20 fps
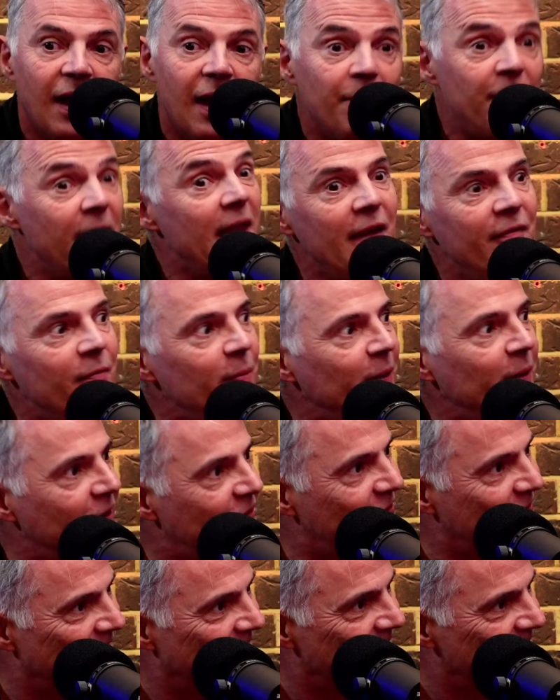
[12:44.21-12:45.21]
But then everybody
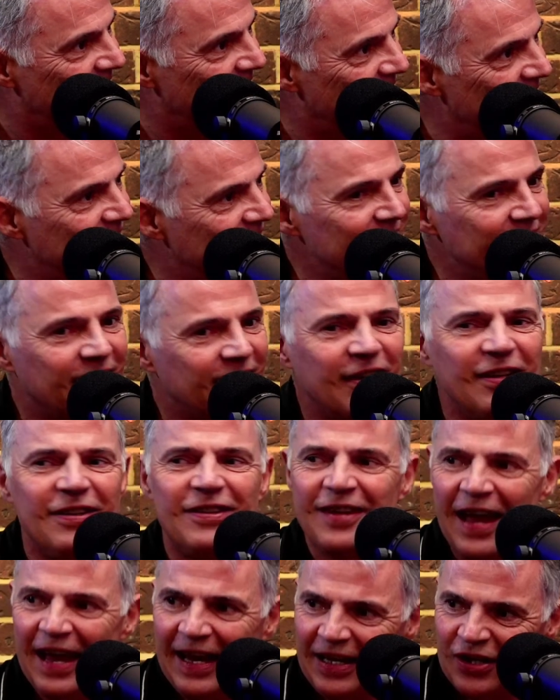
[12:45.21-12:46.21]
starts it. It's this
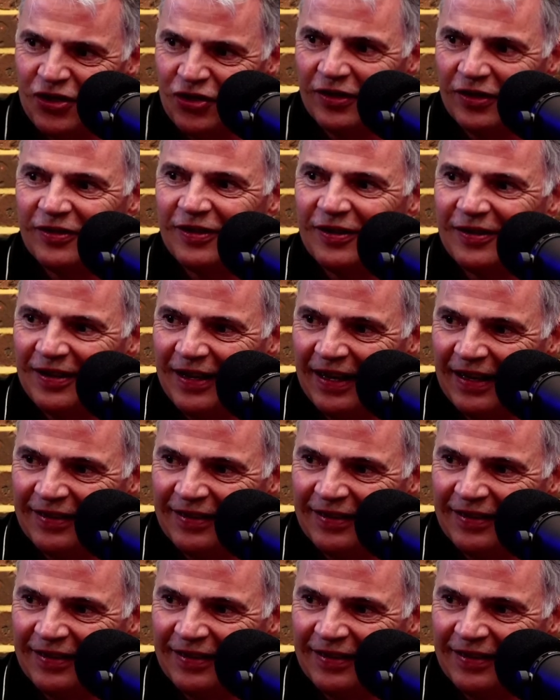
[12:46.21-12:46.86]
contagious, isn't it?